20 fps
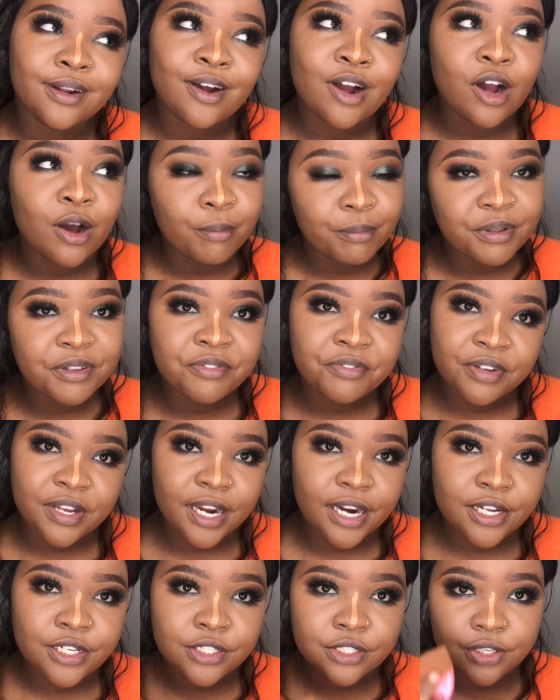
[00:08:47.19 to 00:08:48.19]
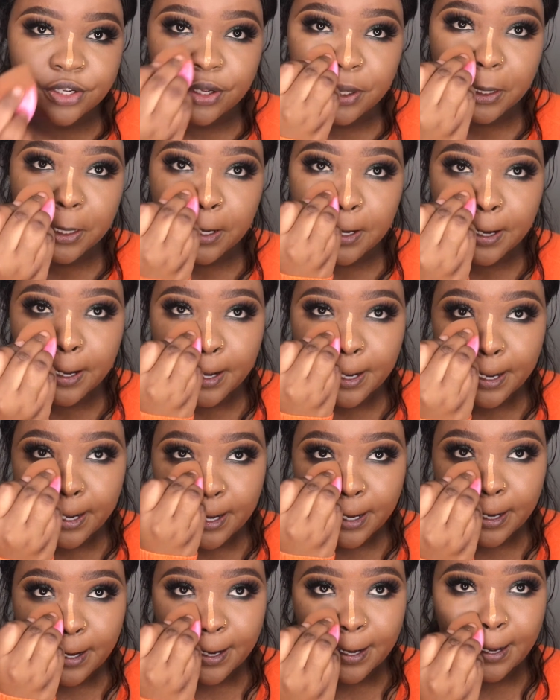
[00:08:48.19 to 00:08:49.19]
it can't be fixed. So
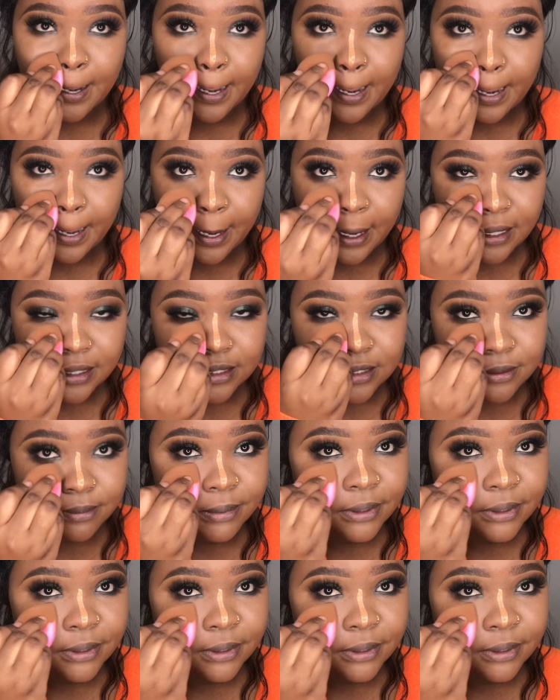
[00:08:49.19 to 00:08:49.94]
yeah,